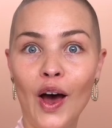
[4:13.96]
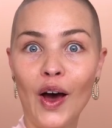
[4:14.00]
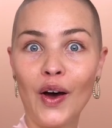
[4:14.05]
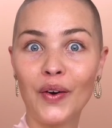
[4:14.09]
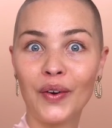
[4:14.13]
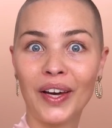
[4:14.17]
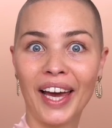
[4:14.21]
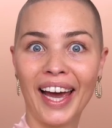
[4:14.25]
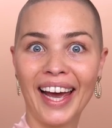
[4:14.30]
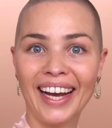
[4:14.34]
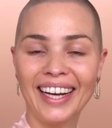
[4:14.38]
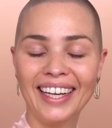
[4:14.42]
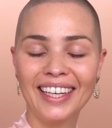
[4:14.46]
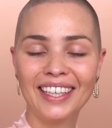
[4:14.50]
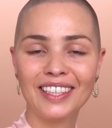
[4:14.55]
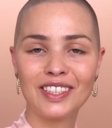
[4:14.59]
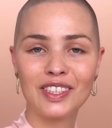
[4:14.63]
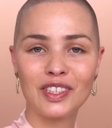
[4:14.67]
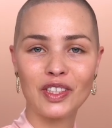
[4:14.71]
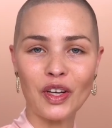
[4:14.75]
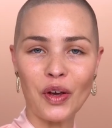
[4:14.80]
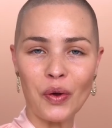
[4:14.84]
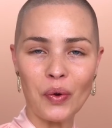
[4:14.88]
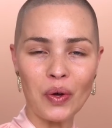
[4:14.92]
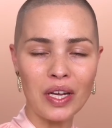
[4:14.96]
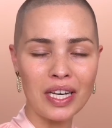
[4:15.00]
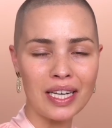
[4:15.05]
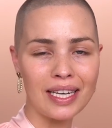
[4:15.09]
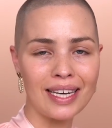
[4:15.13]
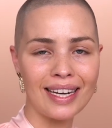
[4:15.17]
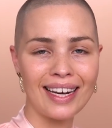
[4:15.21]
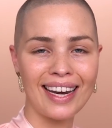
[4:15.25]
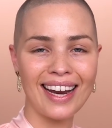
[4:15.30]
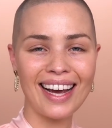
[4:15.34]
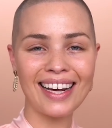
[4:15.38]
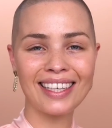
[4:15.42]
Okay, so
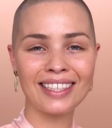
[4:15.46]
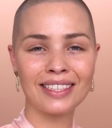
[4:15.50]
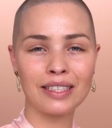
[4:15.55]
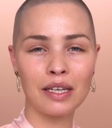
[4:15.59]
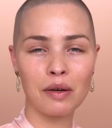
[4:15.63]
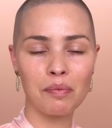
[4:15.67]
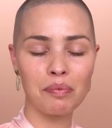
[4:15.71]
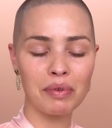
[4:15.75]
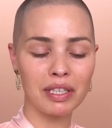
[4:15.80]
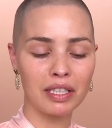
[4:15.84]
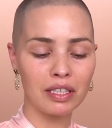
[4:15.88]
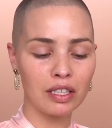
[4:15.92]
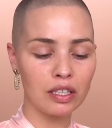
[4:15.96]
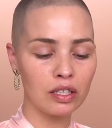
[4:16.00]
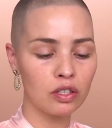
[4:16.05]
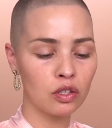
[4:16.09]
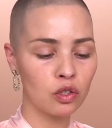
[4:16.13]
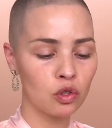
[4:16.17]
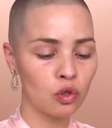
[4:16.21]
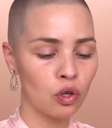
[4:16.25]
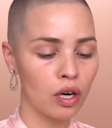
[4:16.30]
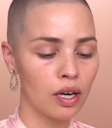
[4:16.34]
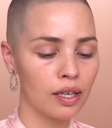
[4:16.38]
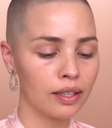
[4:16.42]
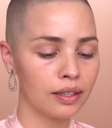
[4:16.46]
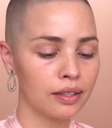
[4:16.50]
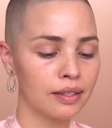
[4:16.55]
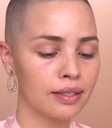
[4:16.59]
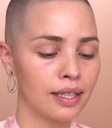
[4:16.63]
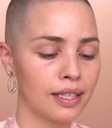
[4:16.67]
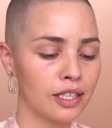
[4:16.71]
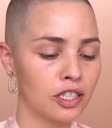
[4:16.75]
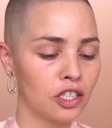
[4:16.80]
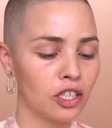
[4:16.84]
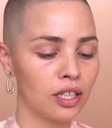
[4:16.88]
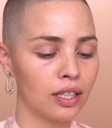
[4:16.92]
next up in this trial
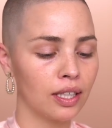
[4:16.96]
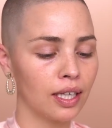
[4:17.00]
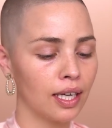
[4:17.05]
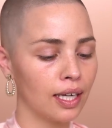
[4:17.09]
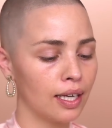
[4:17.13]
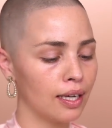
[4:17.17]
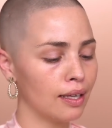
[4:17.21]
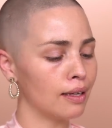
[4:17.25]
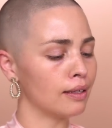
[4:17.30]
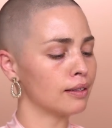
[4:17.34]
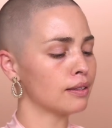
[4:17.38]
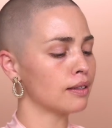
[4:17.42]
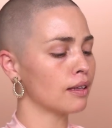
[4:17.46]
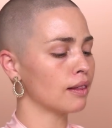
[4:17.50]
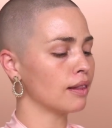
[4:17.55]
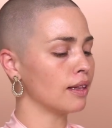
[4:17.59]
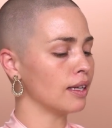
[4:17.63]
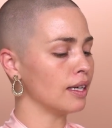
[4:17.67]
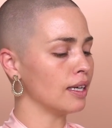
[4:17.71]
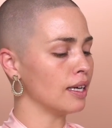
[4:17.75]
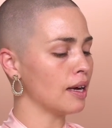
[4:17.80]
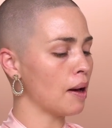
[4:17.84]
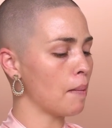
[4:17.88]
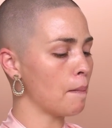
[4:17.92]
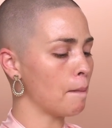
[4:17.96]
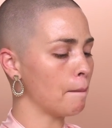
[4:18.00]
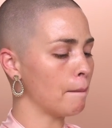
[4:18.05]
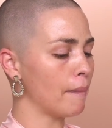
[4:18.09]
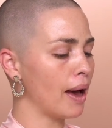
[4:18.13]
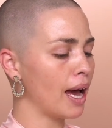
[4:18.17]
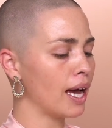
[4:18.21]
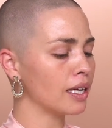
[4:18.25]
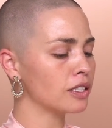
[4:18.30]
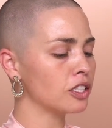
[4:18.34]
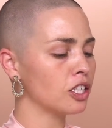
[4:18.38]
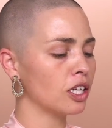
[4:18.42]
session is the
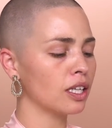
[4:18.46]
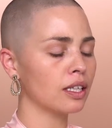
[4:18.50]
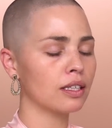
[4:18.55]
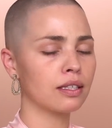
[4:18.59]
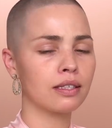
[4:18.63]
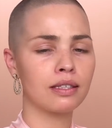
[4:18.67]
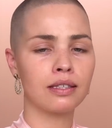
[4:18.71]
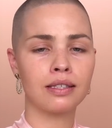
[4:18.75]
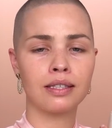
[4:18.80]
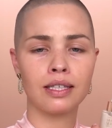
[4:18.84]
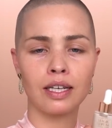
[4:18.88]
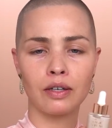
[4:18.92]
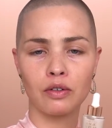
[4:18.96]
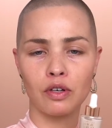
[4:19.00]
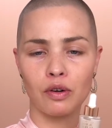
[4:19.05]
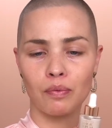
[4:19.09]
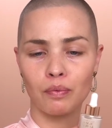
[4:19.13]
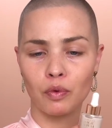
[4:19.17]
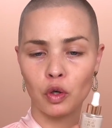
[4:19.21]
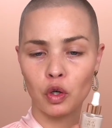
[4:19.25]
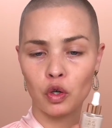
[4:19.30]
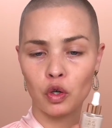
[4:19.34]
Magic Serum